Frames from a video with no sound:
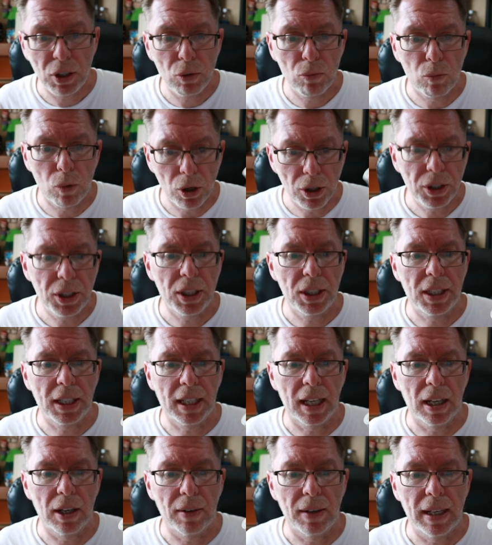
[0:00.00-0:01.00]
you wanted to
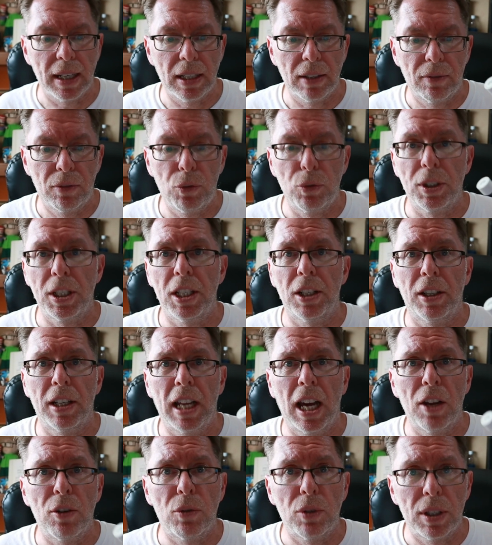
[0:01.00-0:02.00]
go in the
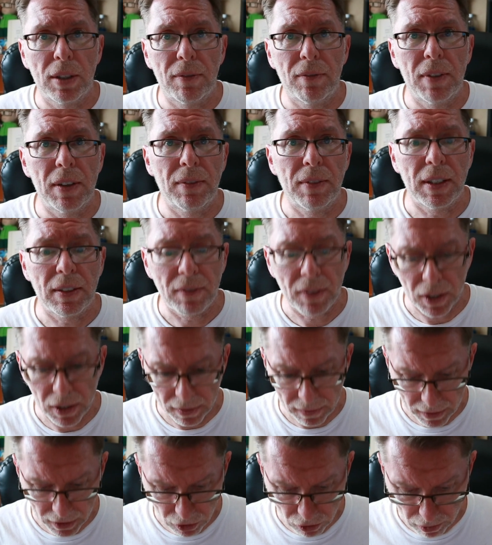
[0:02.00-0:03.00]
4900 to
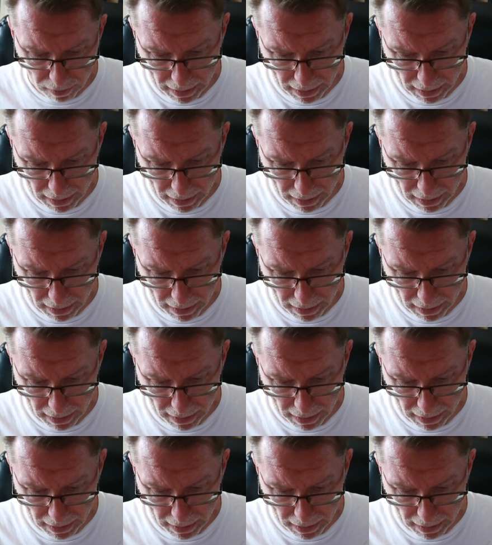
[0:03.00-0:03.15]
5500